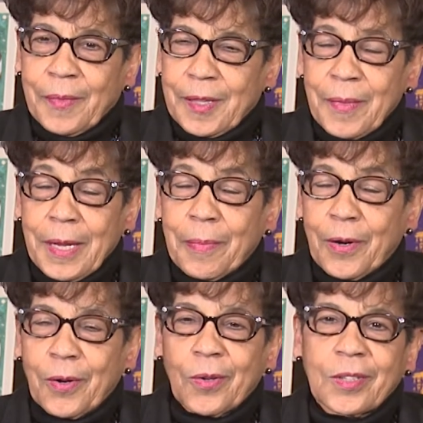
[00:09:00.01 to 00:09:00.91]
the
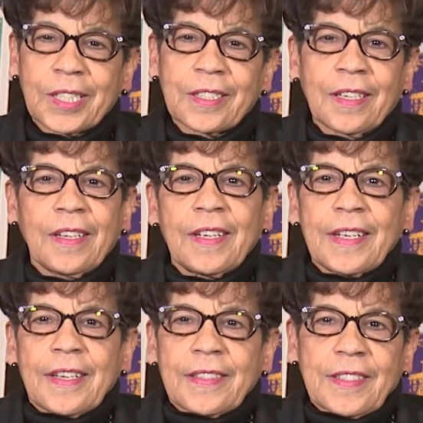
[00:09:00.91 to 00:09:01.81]
maypole and
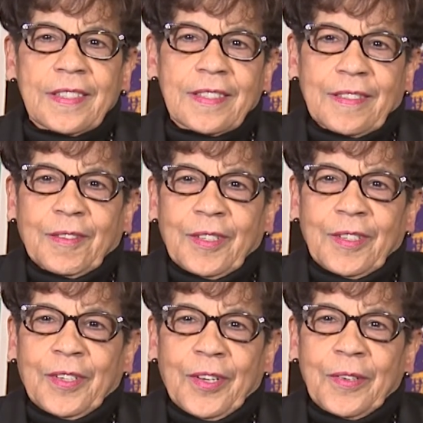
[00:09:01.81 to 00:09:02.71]
just,
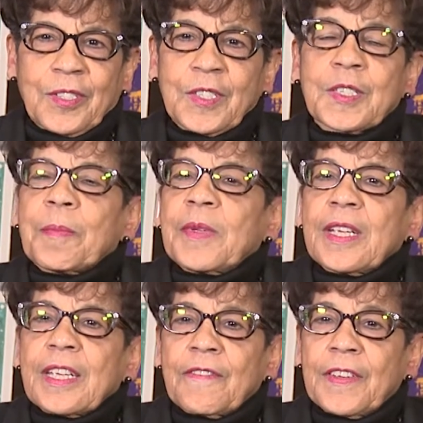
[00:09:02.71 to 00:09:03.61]
you know, it's just a
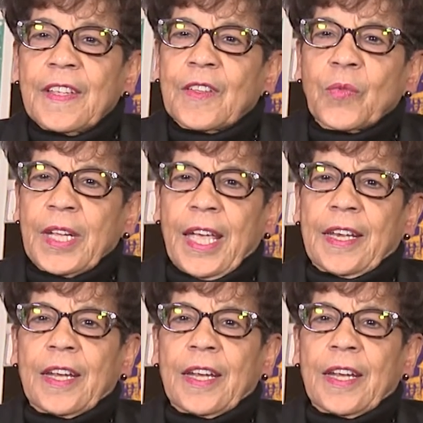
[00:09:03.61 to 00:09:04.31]
big event that we had